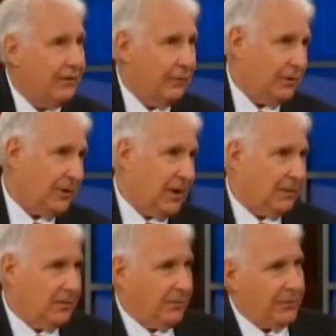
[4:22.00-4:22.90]
of what
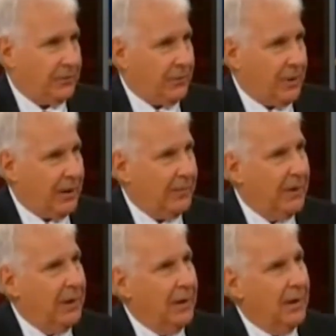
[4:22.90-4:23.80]
doctors prescribe
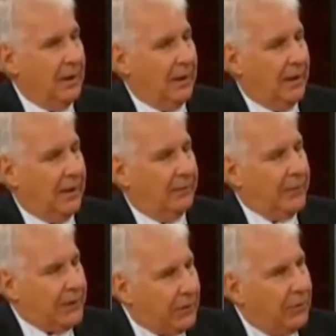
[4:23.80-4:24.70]

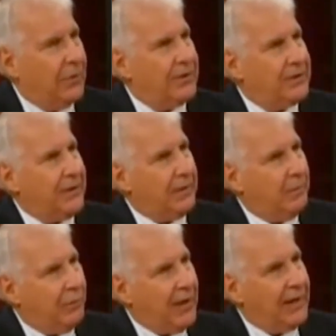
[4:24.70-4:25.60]
because their
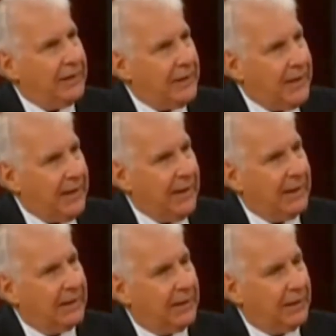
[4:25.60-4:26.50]
brain
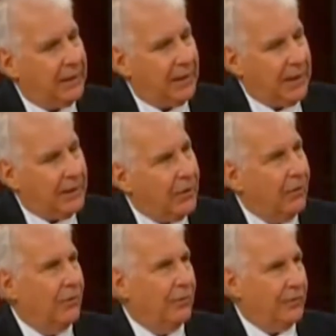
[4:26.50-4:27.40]
can't get
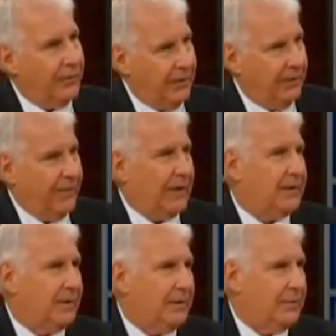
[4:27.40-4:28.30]
over the
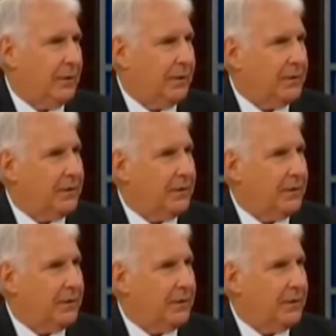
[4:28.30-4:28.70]
effects of the drugs.